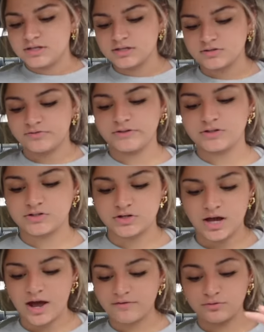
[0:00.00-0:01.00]
things first,
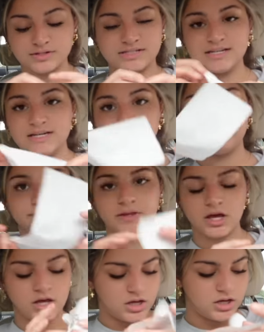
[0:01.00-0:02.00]
have a receipt.
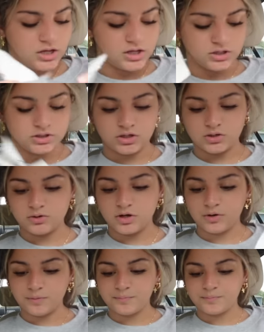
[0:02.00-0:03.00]
Don't
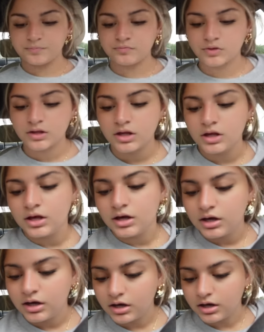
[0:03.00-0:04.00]

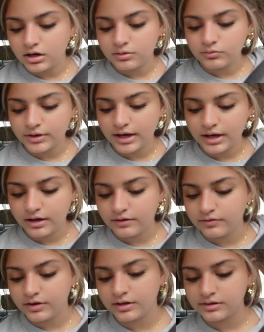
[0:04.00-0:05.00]
know. We
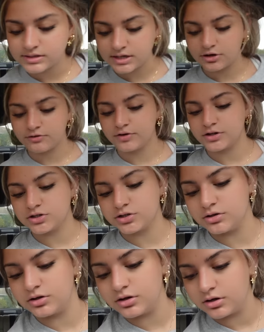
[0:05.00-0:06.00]
have this air
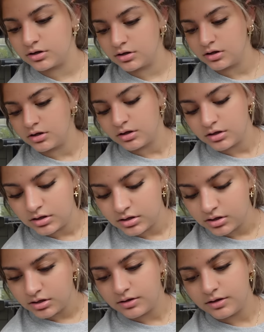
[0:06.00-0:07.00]
freshener
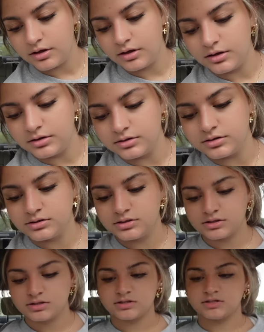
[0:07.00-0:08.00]
and
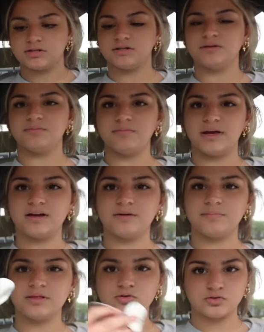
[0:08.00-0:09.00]
just
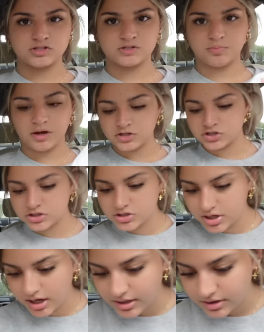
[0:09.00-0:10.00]
makeup, little
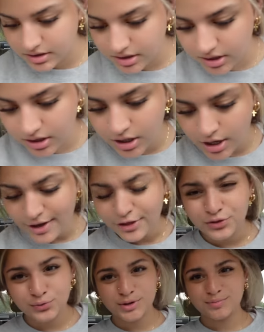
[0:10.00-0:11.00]
sponge kind of thing.
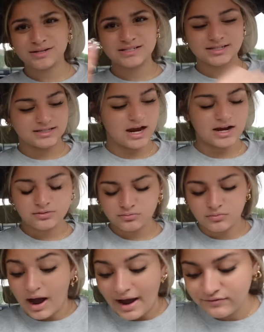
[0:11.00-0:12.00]
Three Musketeers.
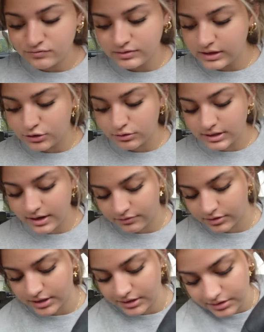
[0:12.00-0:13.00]
I've literally
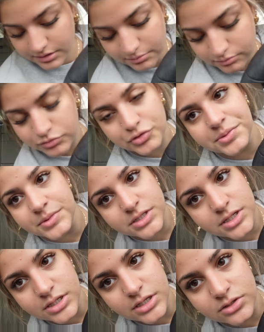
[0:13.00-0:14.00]
never eaten Three
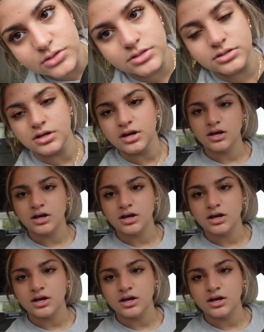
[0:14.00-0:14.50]
Musketeers